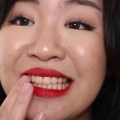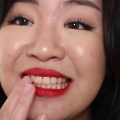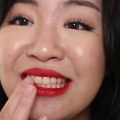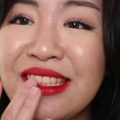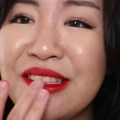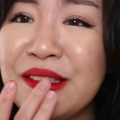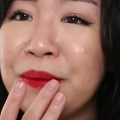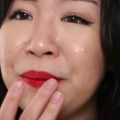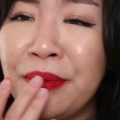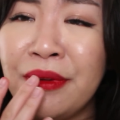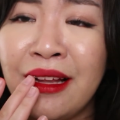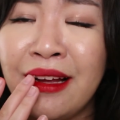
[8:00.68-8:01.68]
It's just the
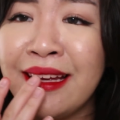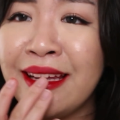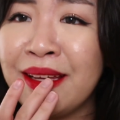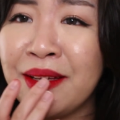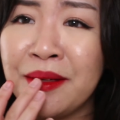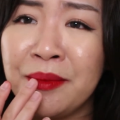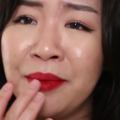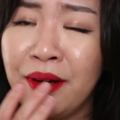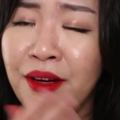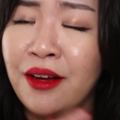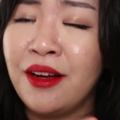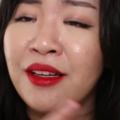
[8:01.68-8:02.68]
applying
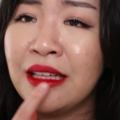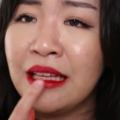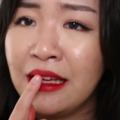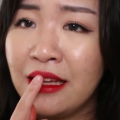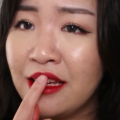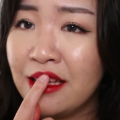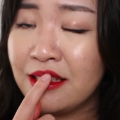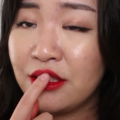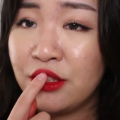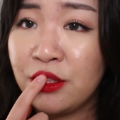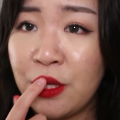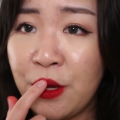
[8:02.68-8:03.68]
part. It's
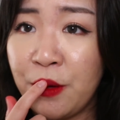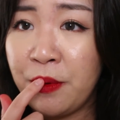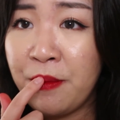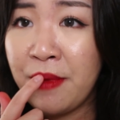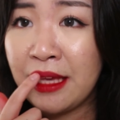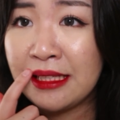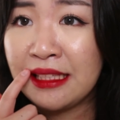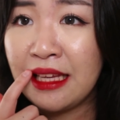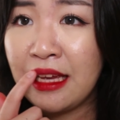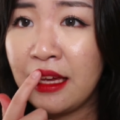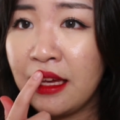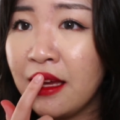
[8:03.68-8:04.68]
just super
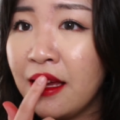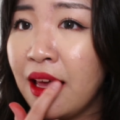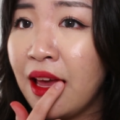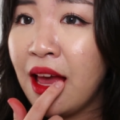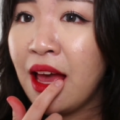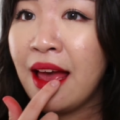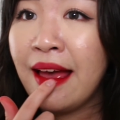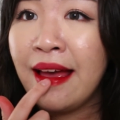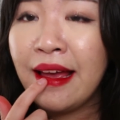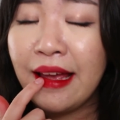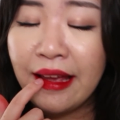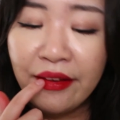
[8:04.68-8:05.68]
messy.
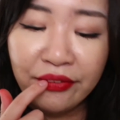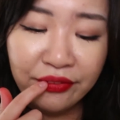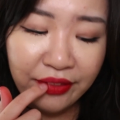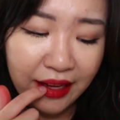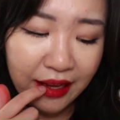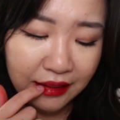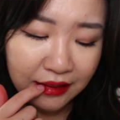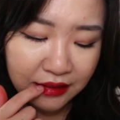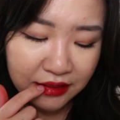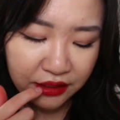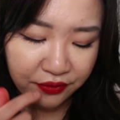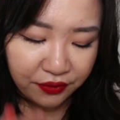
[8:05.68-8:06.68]
If they had a
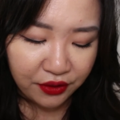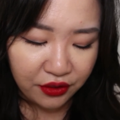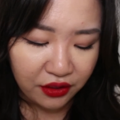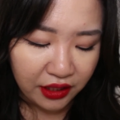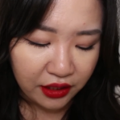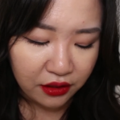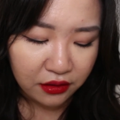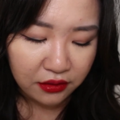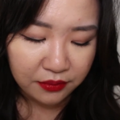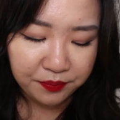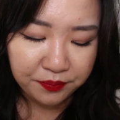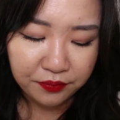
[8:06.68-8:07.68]
different like
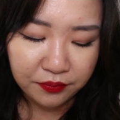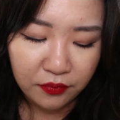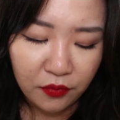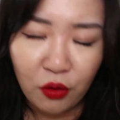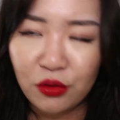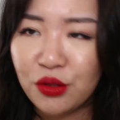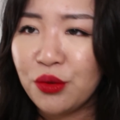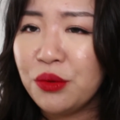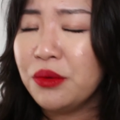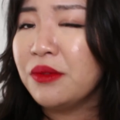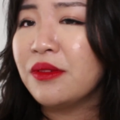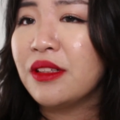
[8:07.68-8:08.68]

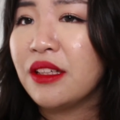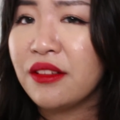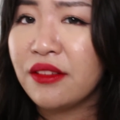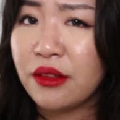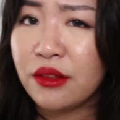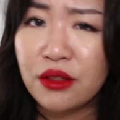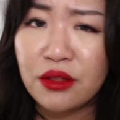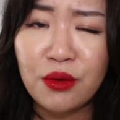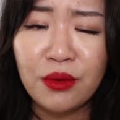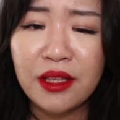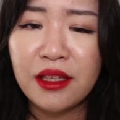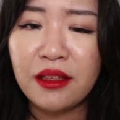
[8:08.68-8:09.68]
nozzle, they
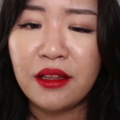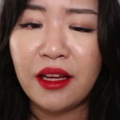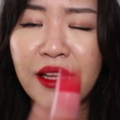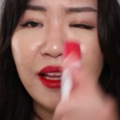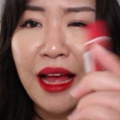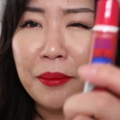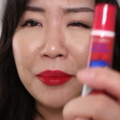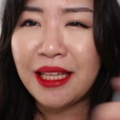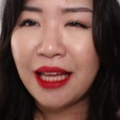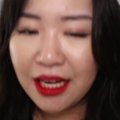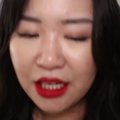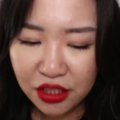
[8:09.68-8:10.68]
call it, like the
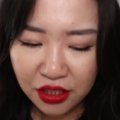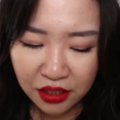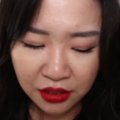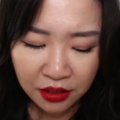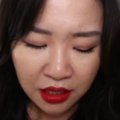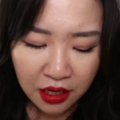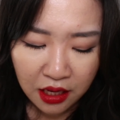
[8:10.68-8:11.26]
application,